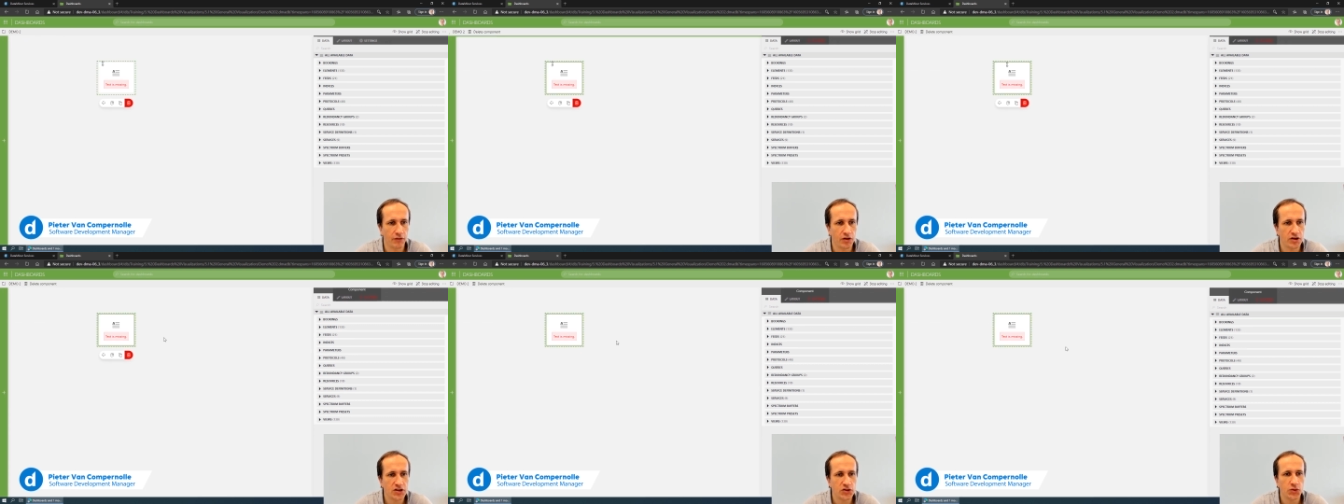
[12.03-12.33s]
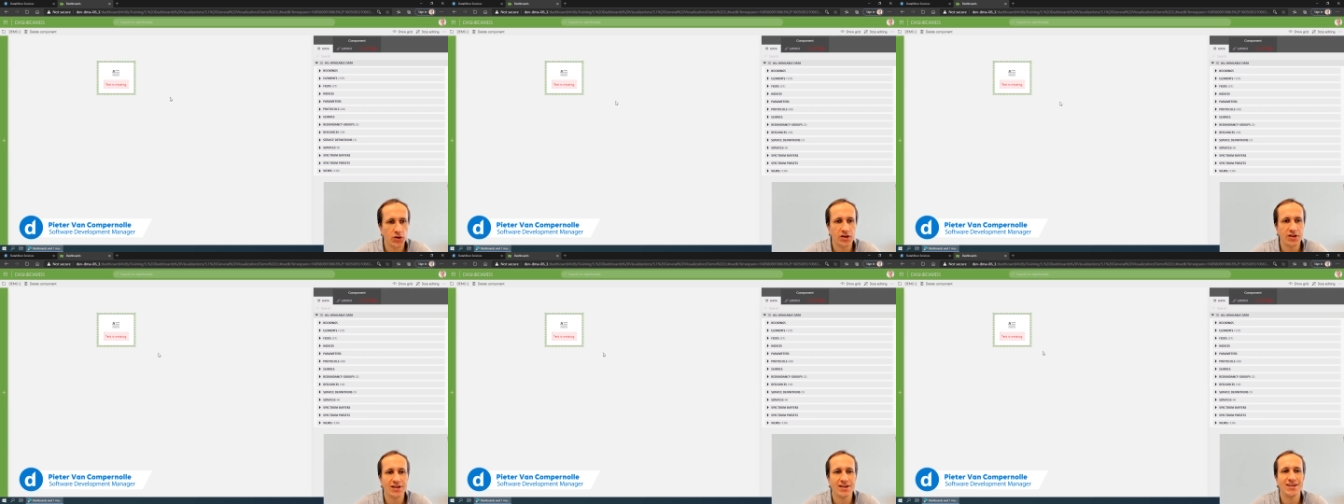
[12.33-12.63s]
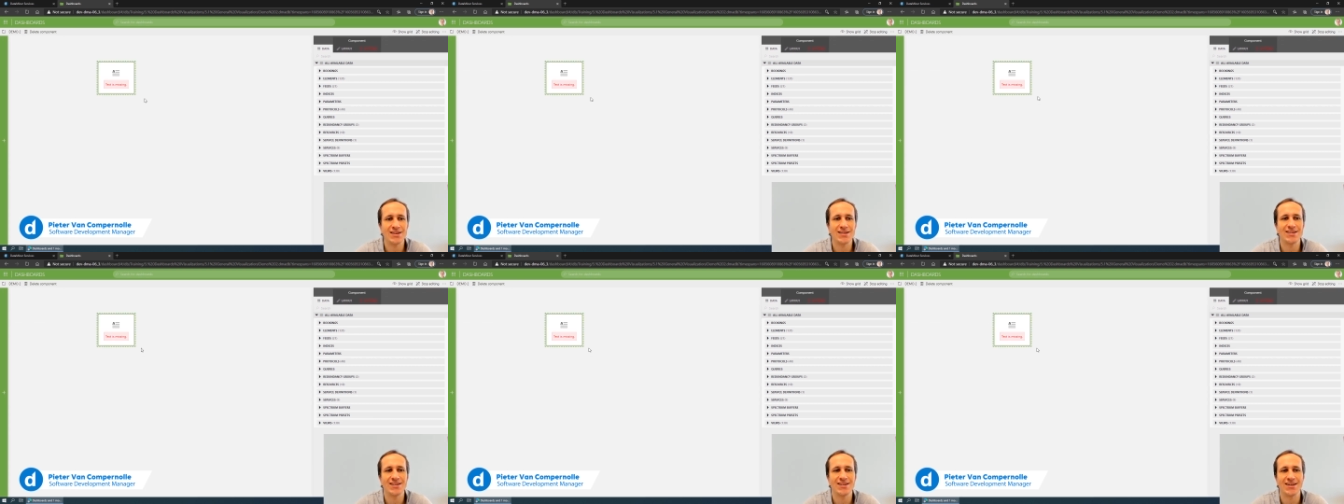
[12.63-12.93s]
First
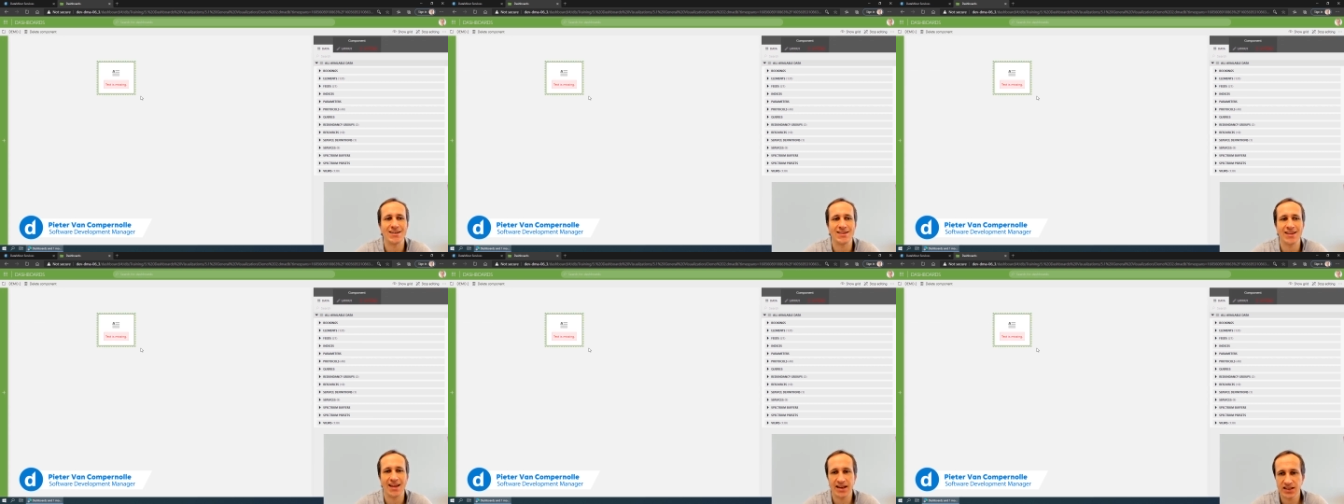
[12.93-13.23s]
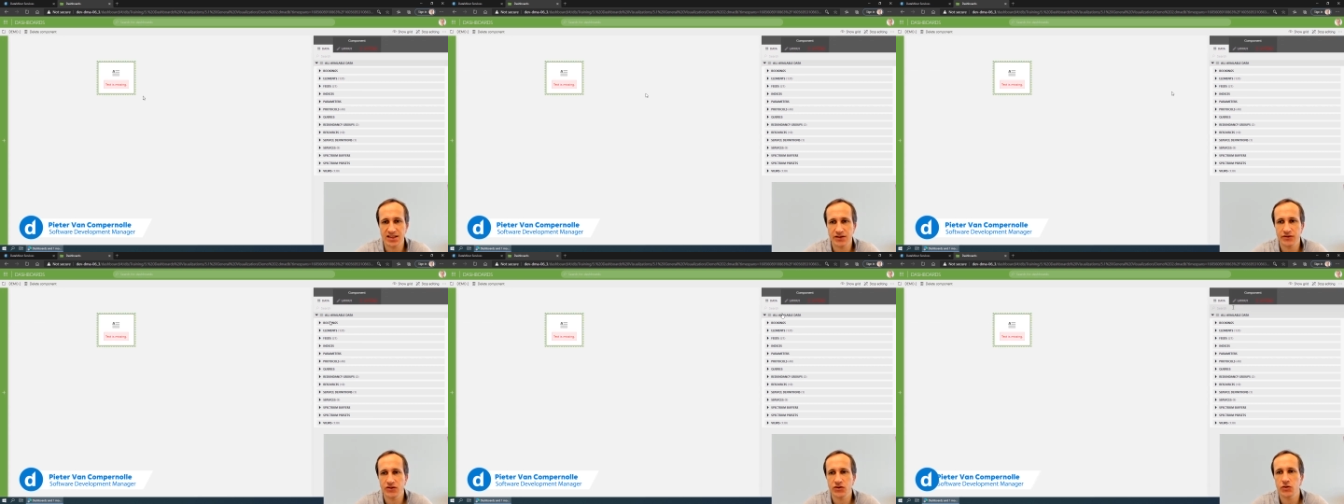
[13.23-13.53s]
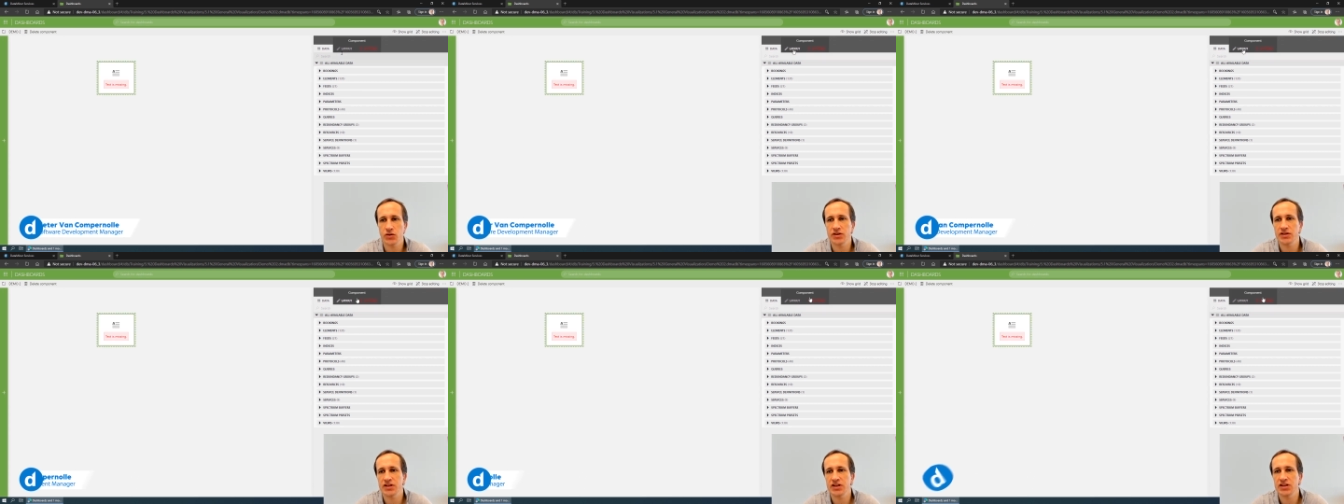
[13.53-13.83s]
one is a text
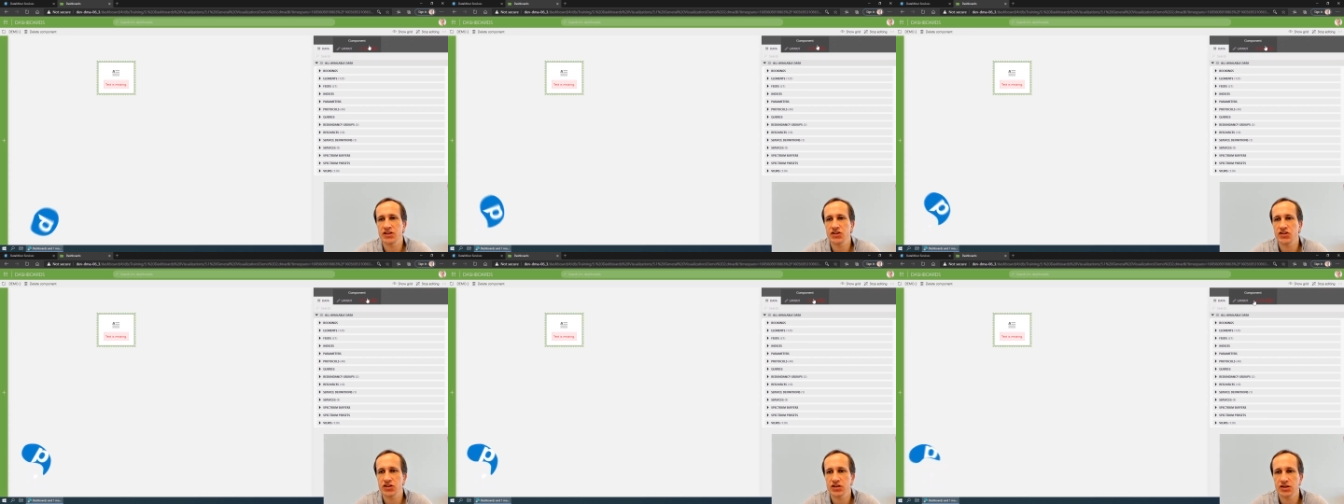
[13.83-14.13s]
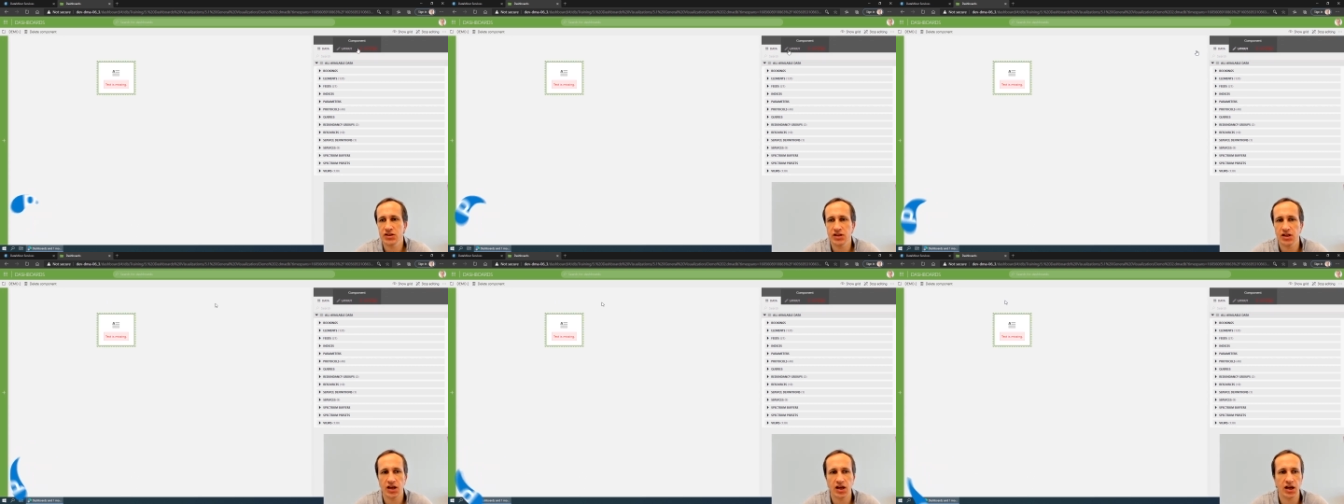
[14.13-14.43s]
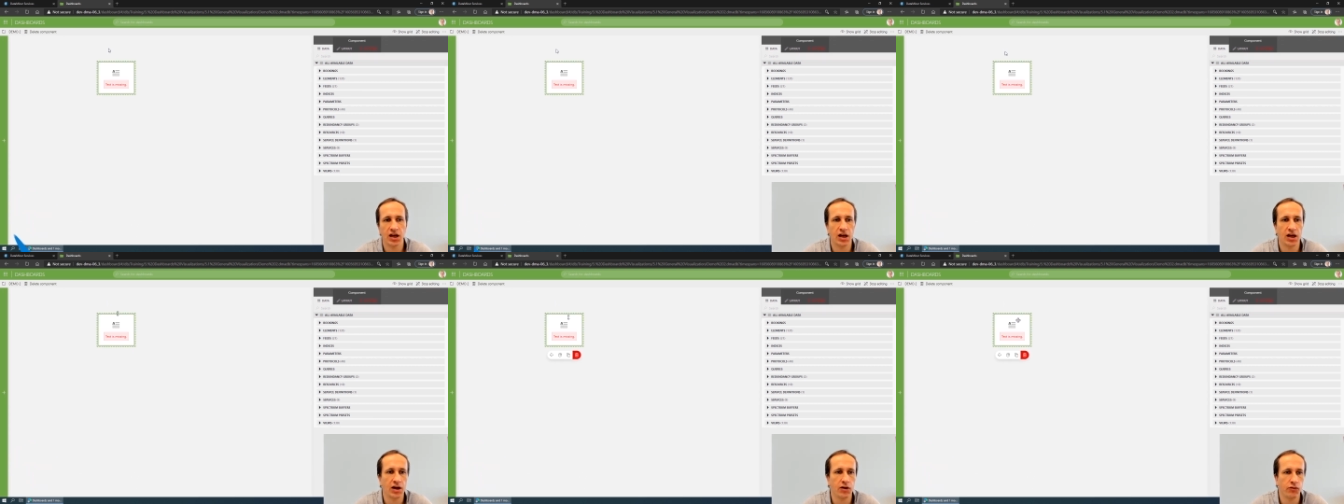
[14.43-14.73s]
visualization.
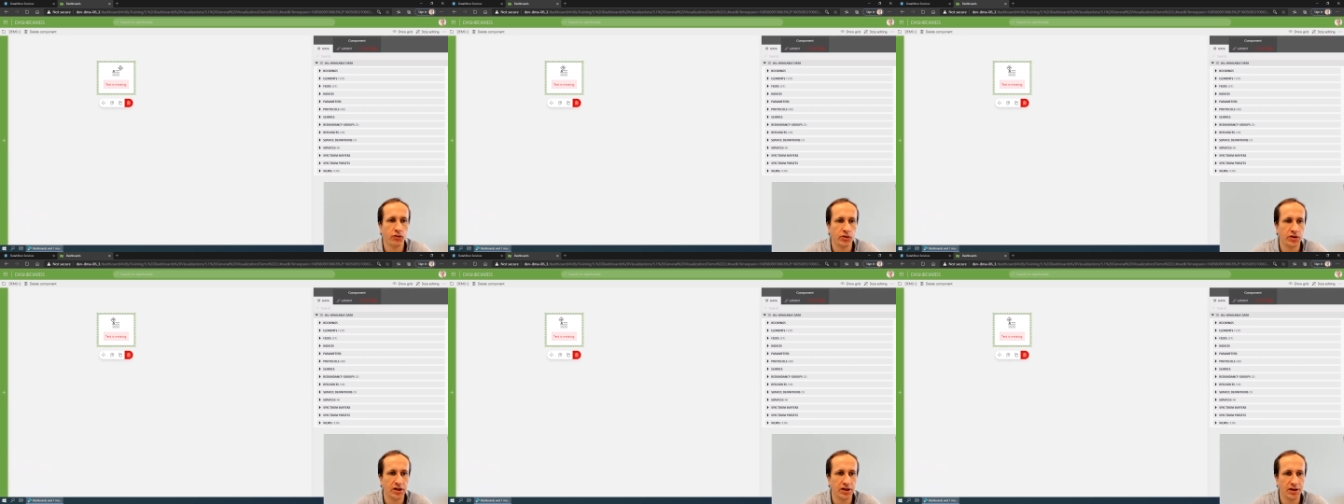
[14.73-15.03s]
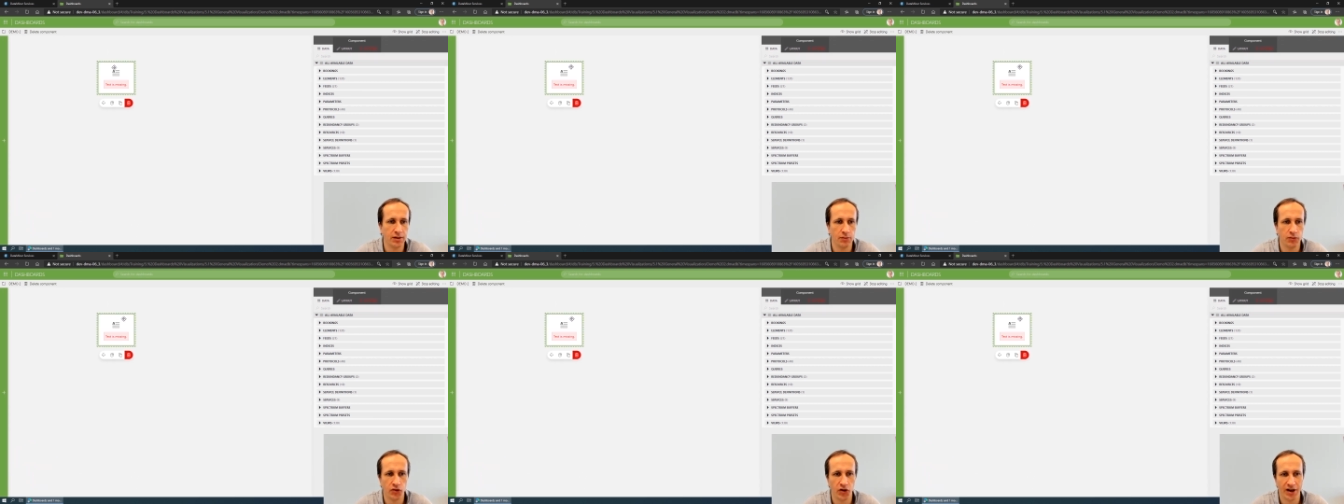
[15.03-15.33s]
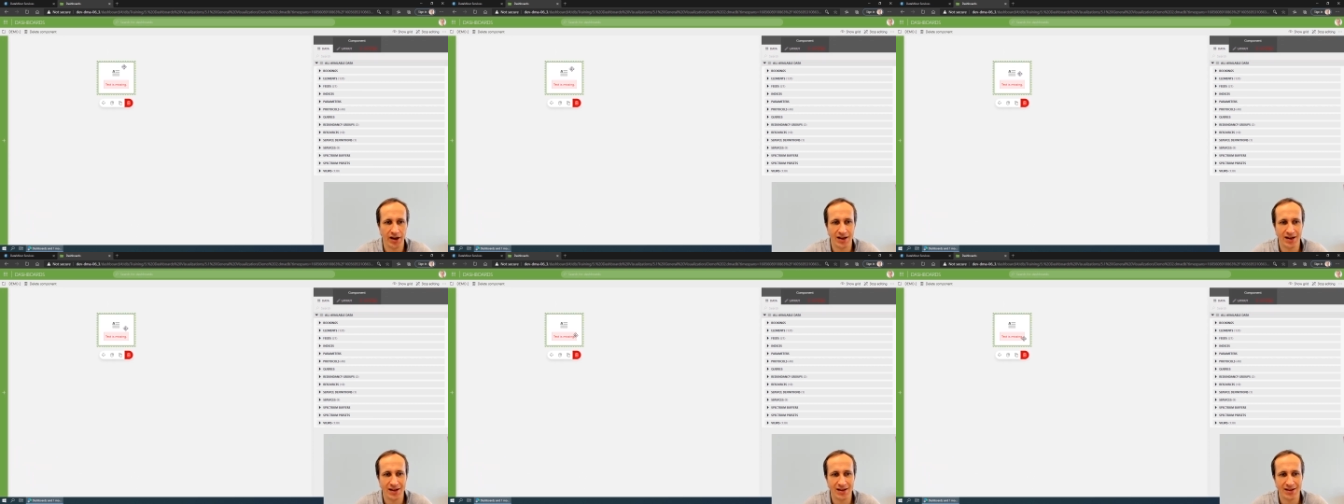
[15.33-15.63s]
We
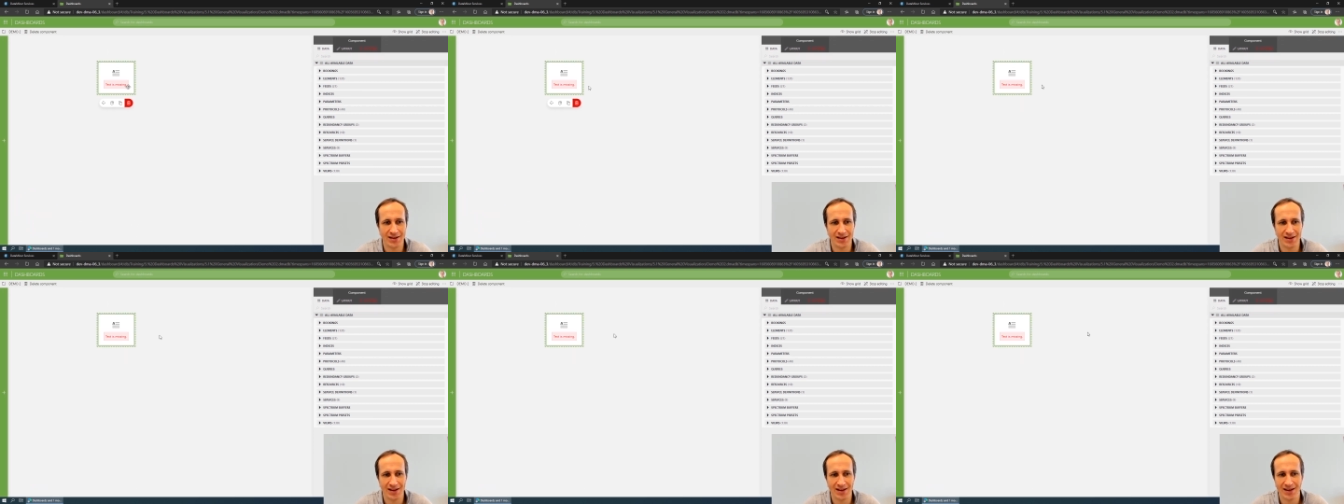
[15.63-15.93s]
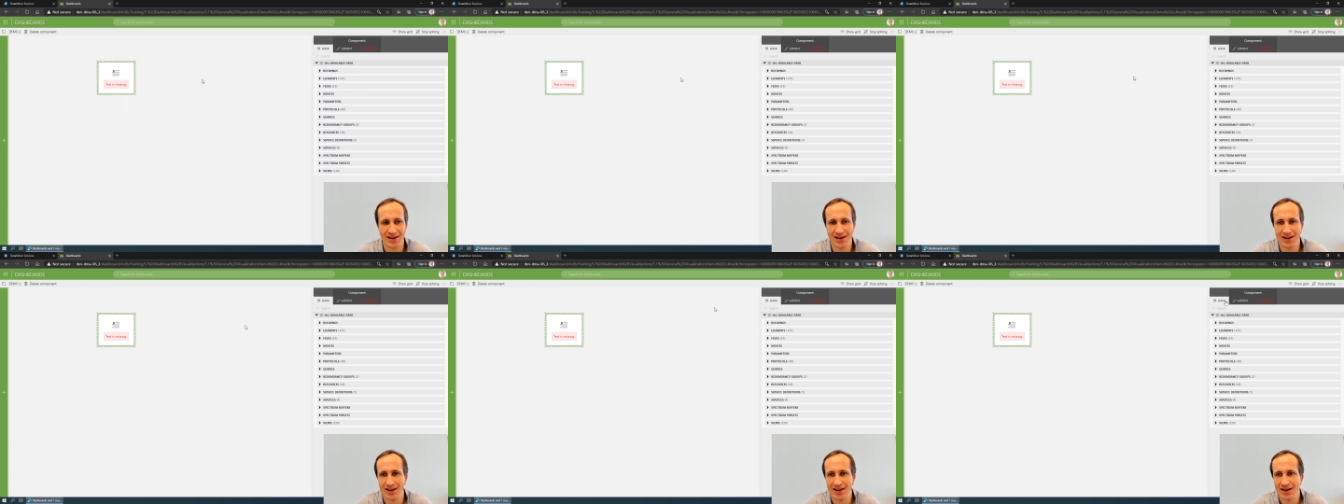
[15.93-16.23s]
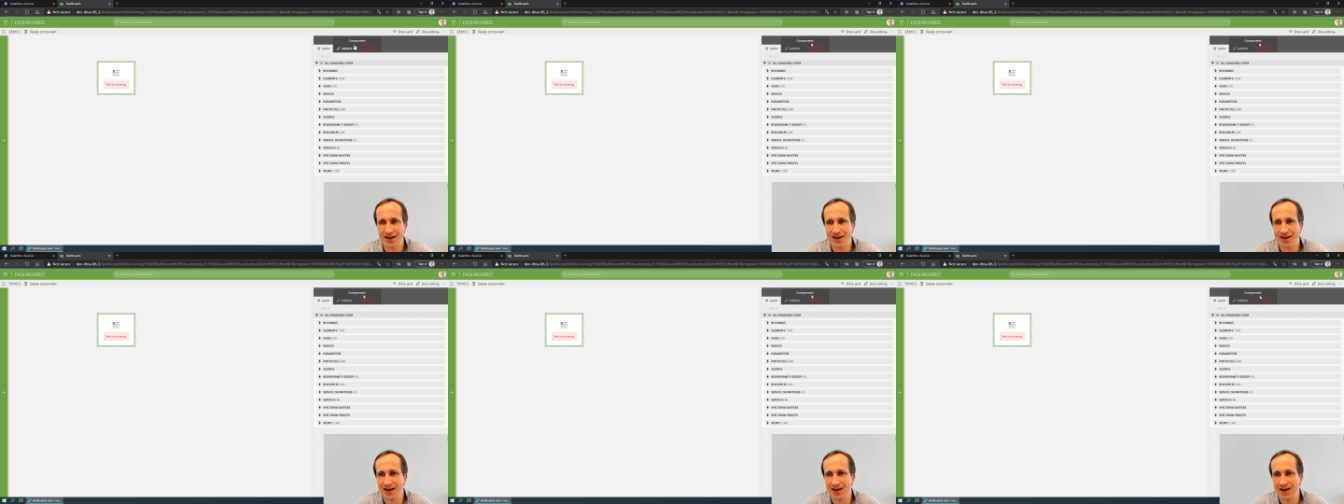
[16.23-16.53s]
bring it in here.